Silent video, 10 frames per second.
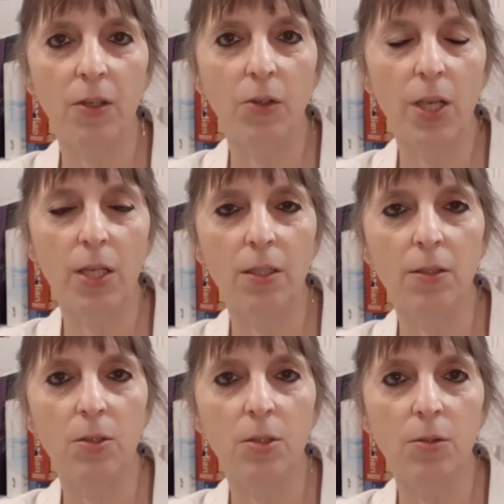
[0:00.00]

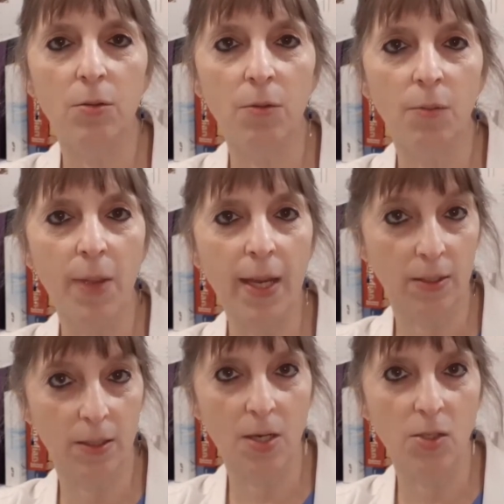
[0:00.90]
created to make
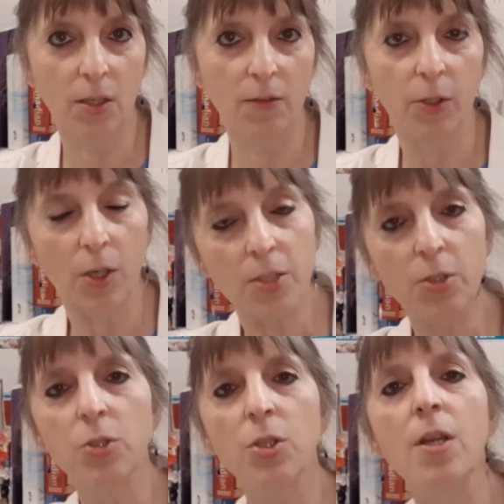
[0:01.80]
staging for
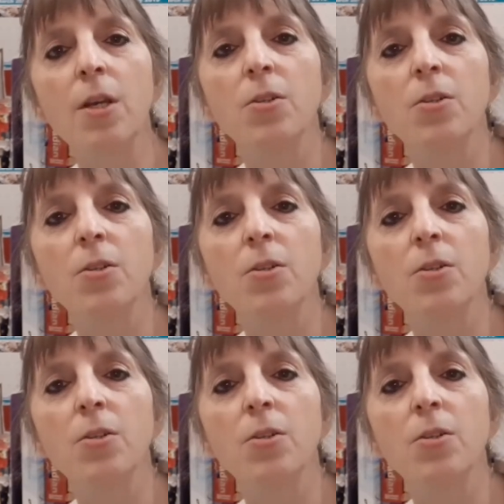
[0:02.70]
concerts.